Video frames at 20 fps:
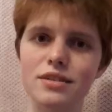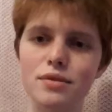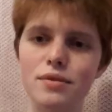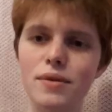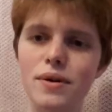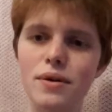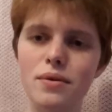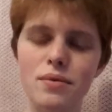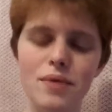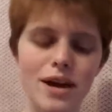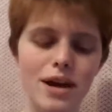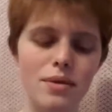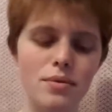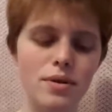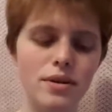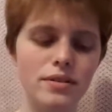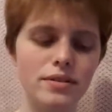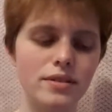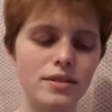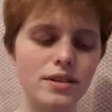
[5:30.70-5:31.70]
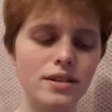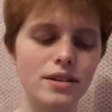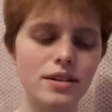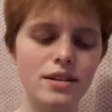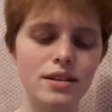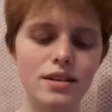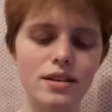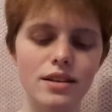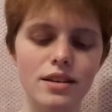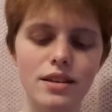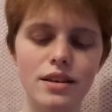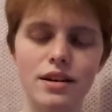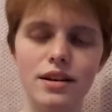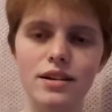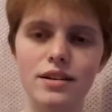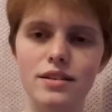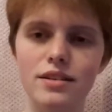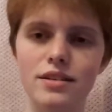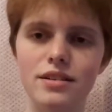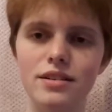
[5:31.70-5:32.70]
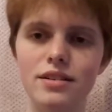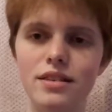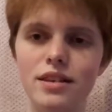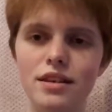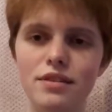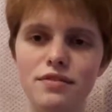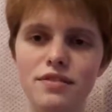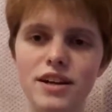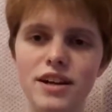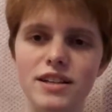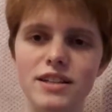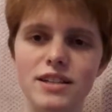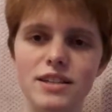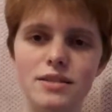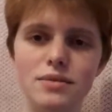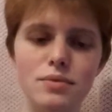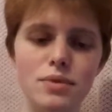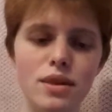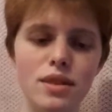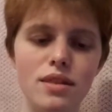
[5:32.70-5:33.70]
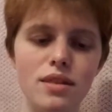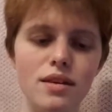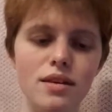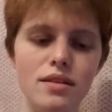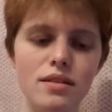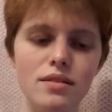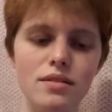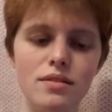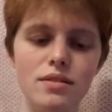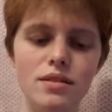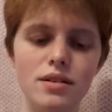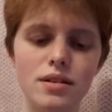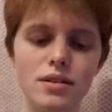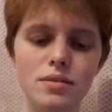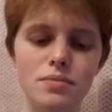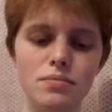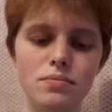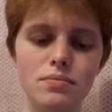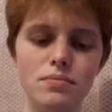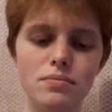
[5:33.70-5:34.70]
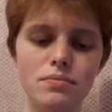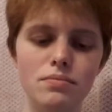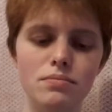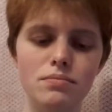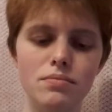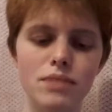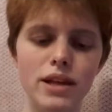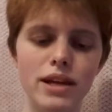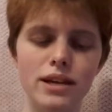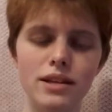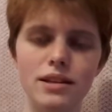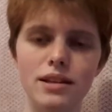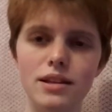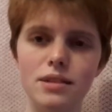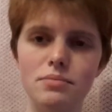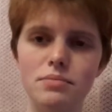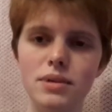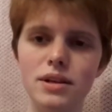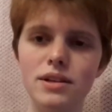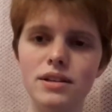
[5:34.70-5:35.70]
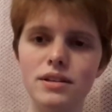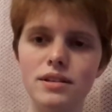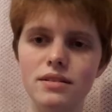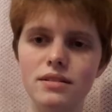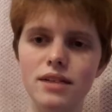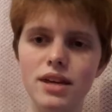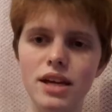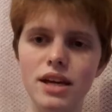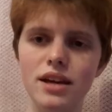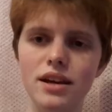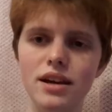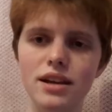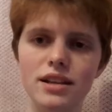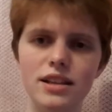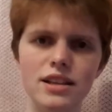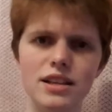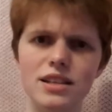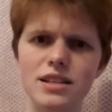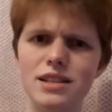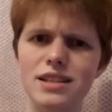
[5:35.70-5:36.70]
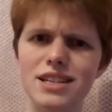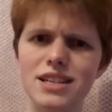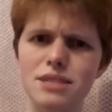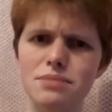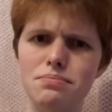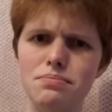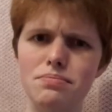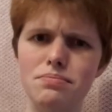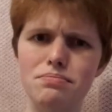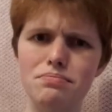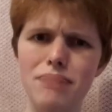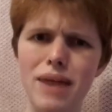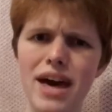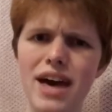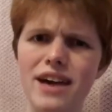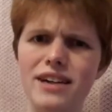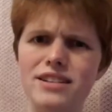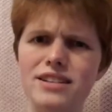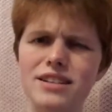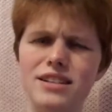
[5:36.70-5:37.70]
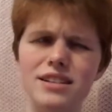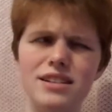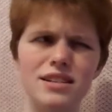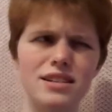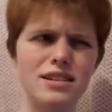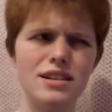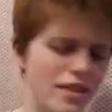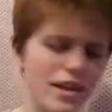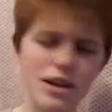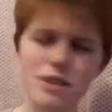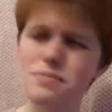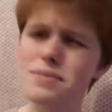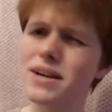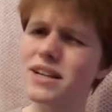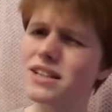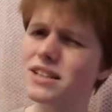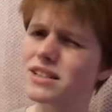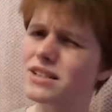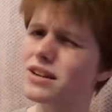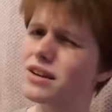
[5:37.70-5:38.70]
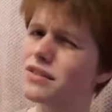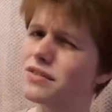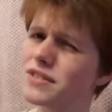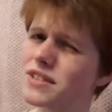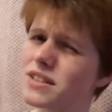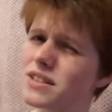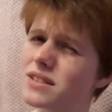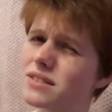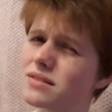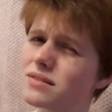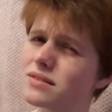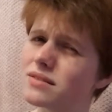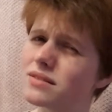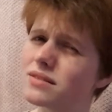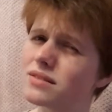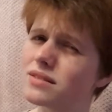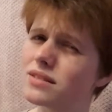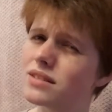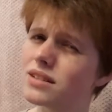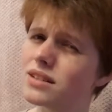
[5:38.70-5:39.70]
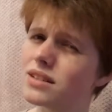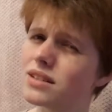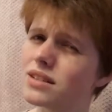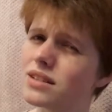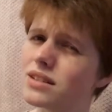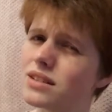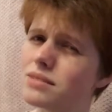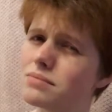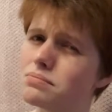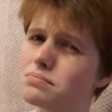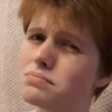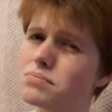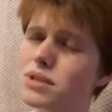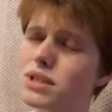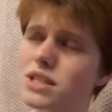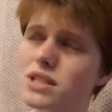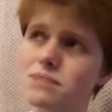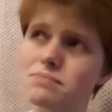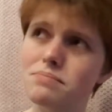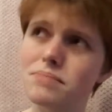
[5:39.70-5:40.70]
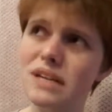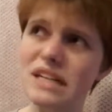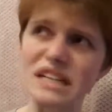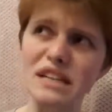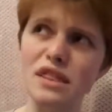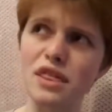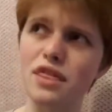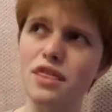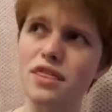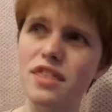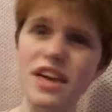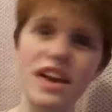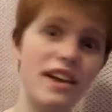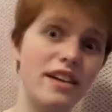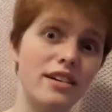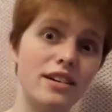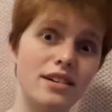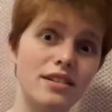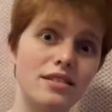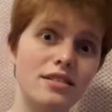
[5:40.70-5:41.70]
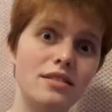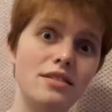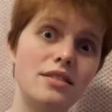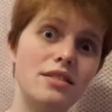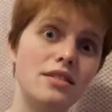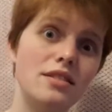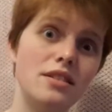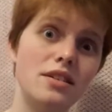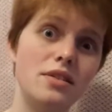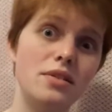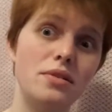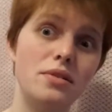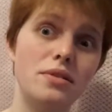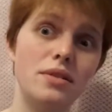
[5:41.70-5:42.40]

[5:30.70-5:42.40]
throwaway one. They fasten with a like little button here, at least this pair does. They're a bit softer, but a bit thicker, so